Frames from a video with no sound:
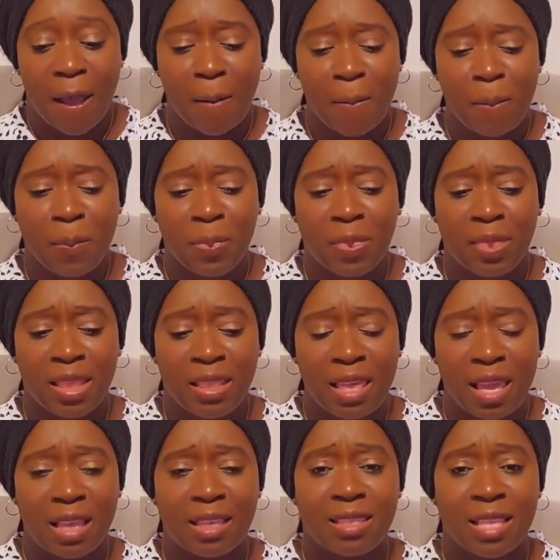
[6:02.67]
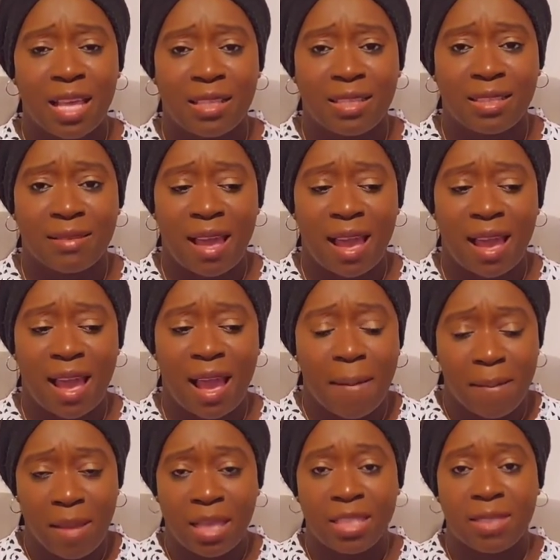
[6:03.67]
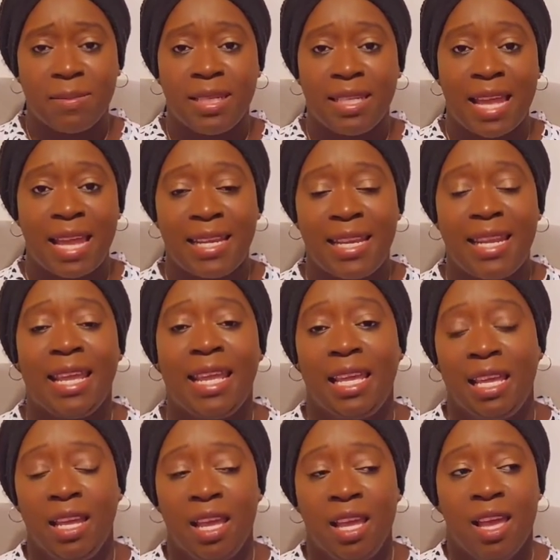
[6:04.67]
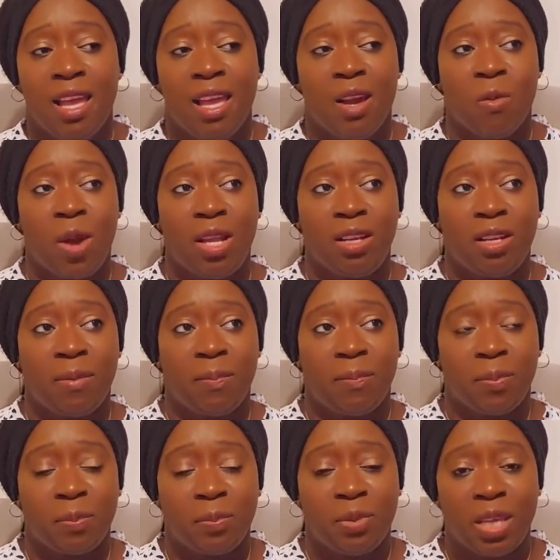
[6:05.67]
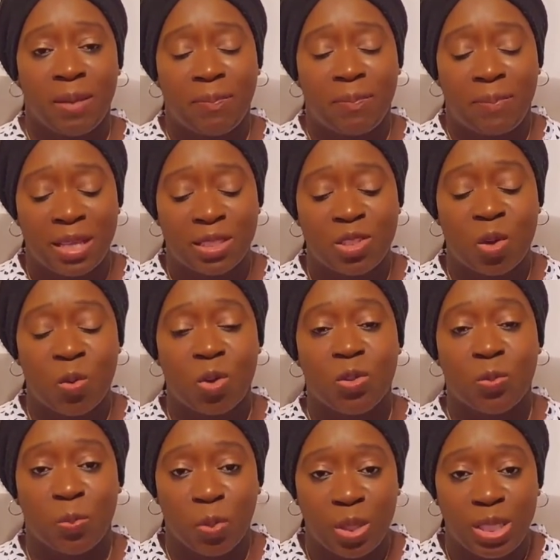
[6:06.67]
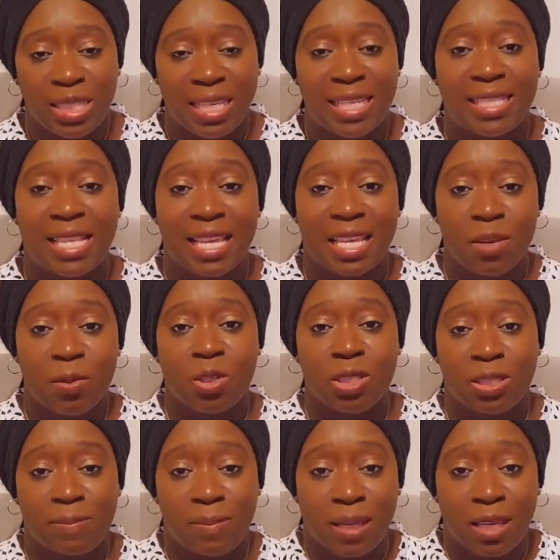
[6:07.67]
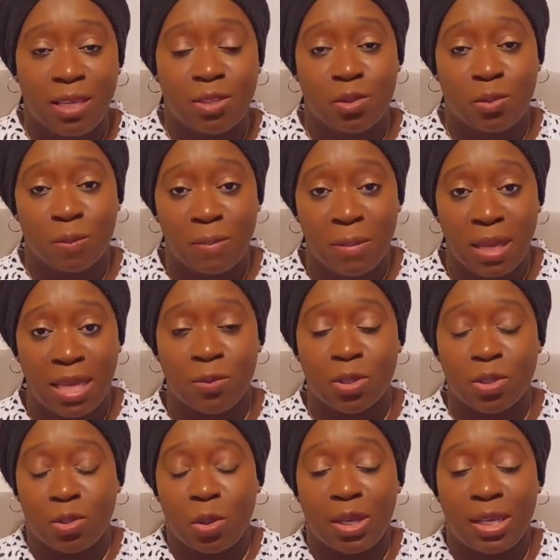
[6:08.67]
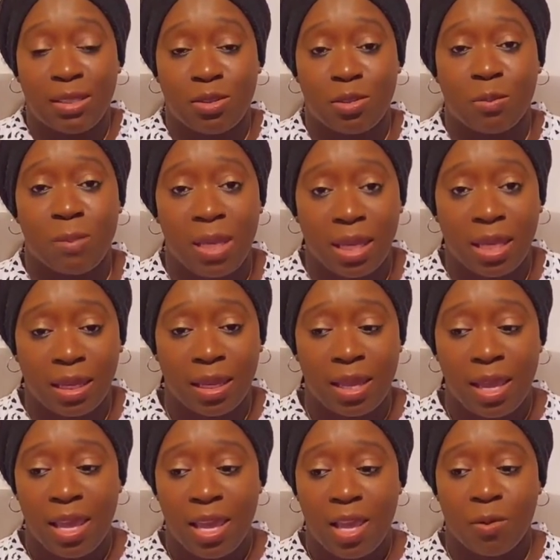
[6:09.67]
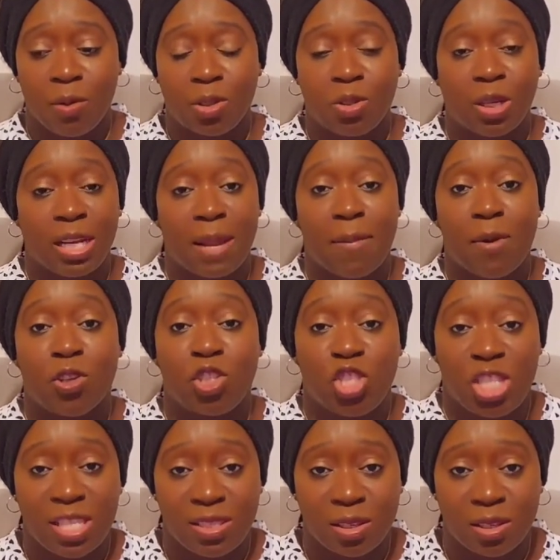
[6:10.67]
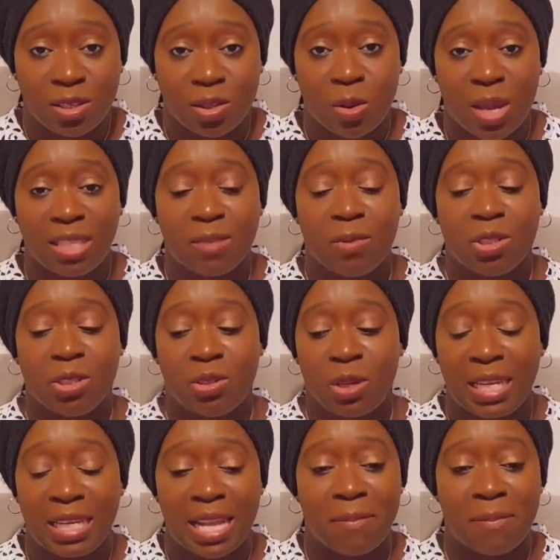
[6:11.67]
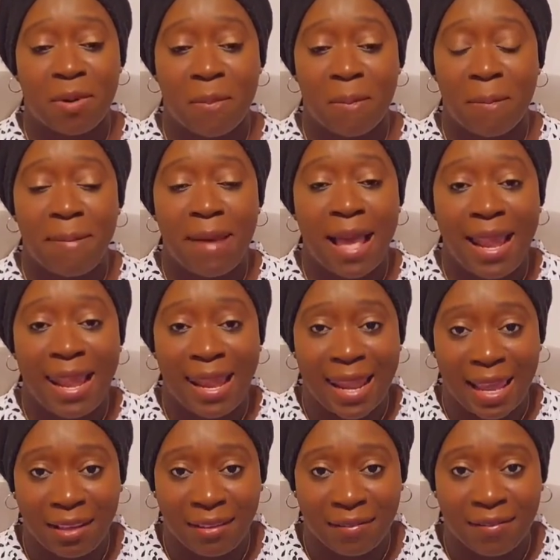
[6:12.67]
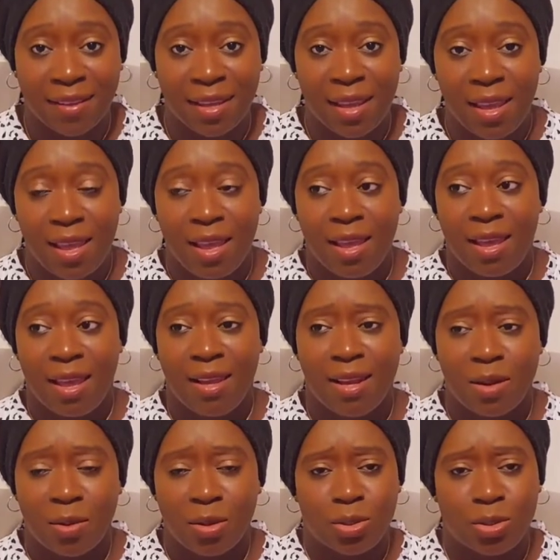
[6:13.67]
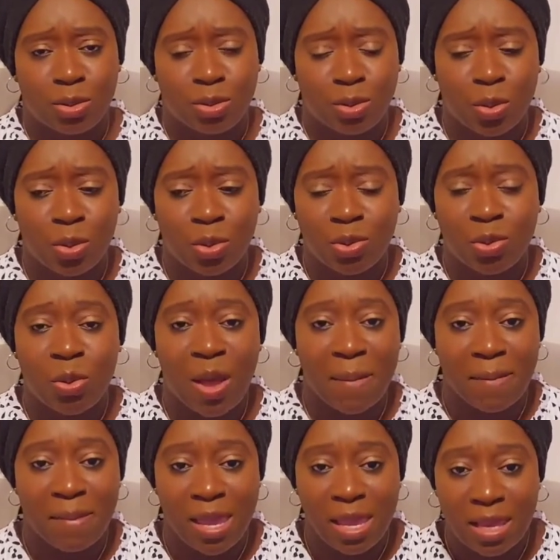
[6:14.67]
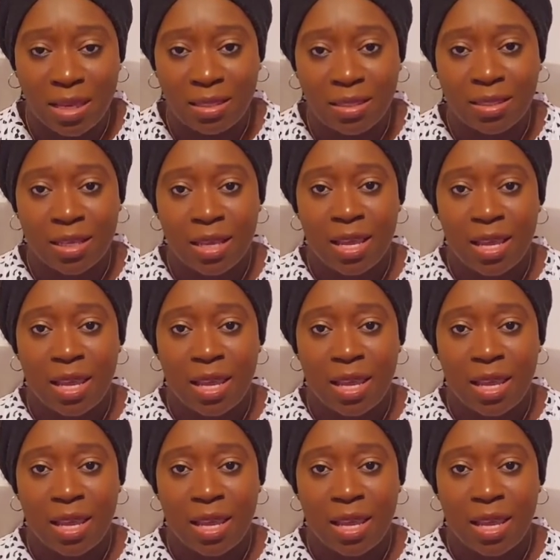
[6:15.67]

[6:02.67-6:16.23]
And the things that amazed me that day, when the pastor was preaching, it's like he was speaking to me. He was talking to me. He was talking about Jesus Christ. He was talking about my life. And I was so, so amazed.